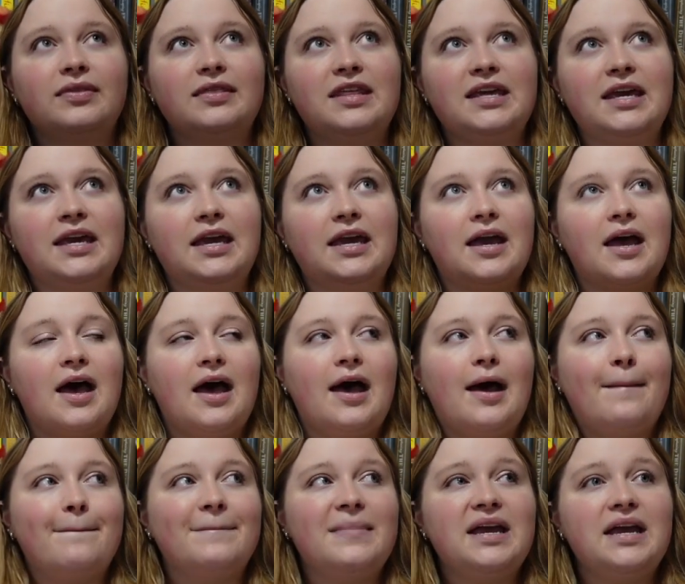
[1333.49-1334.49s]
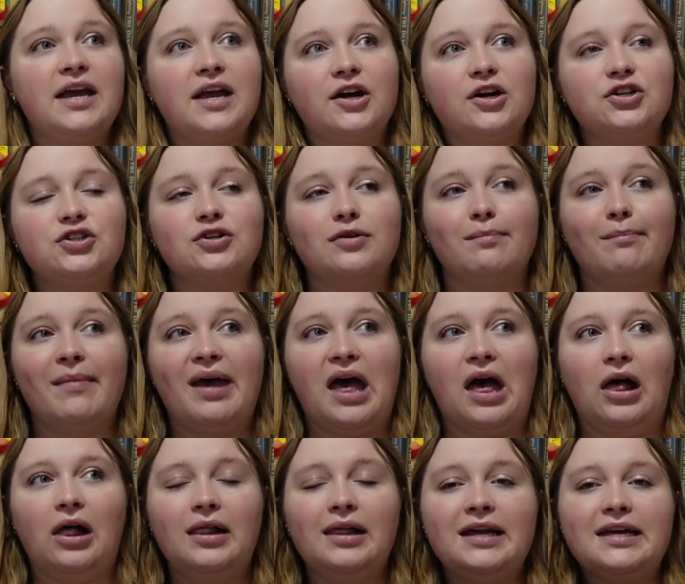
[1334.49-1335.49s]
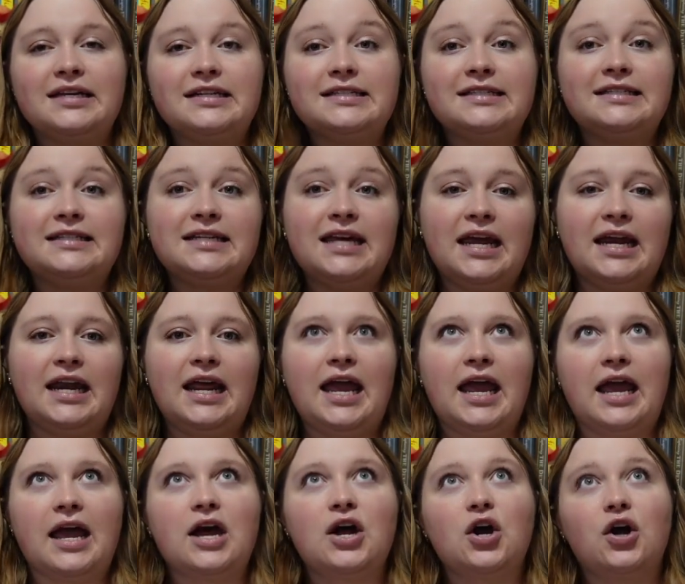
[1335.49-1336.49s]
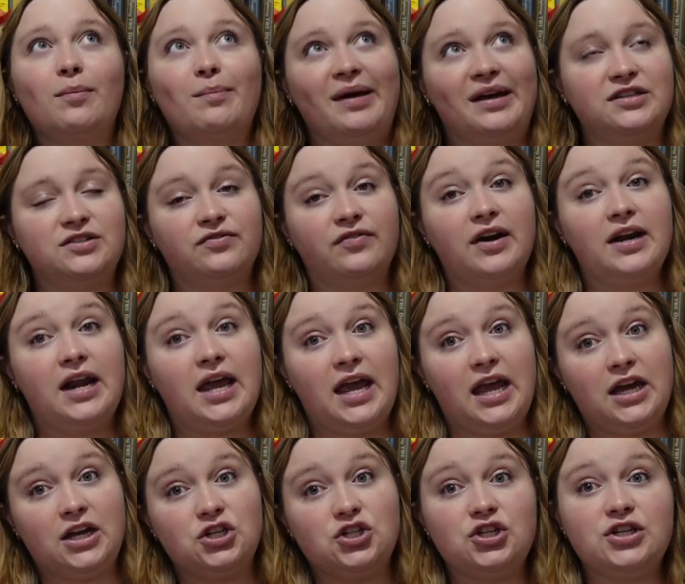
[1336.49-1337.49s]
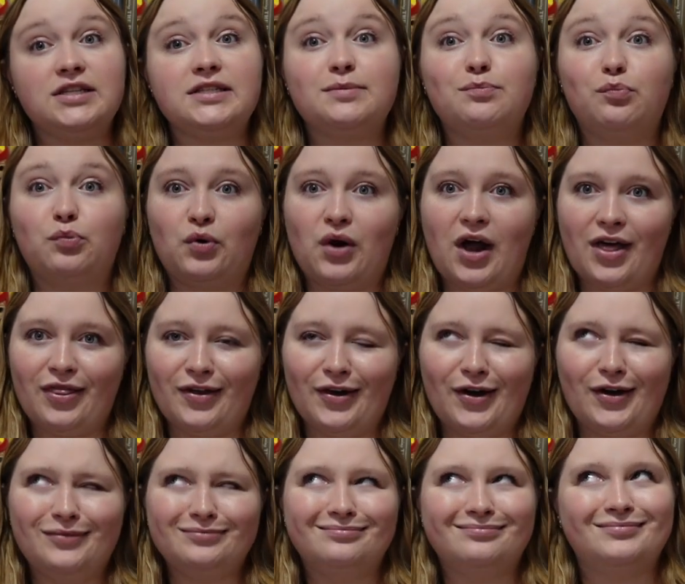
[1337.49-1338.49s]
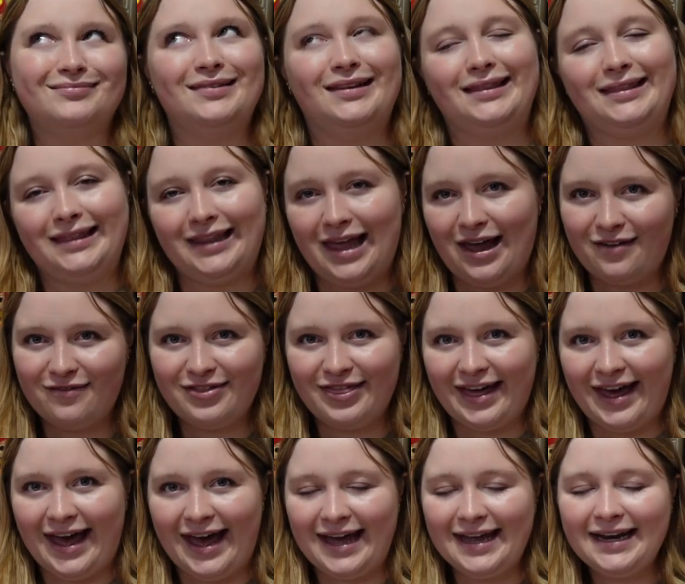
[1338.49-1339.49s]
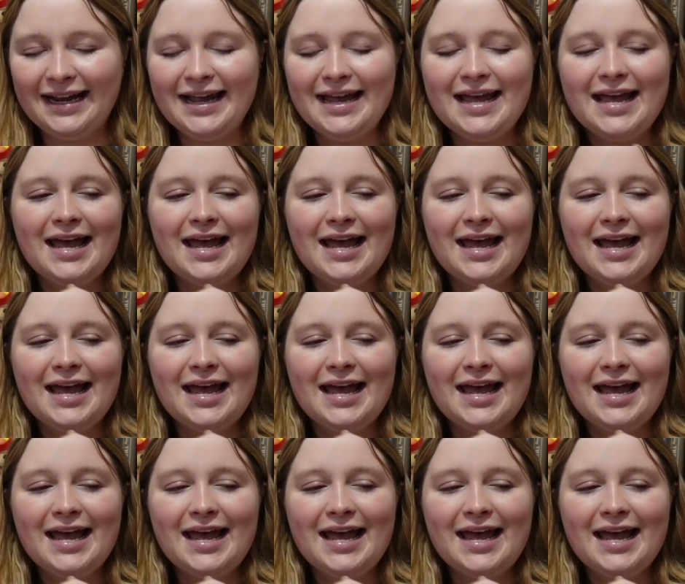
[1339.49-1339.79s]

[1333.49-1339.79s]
the um, main character Mel is dating her best friend Angie's brother. Love that.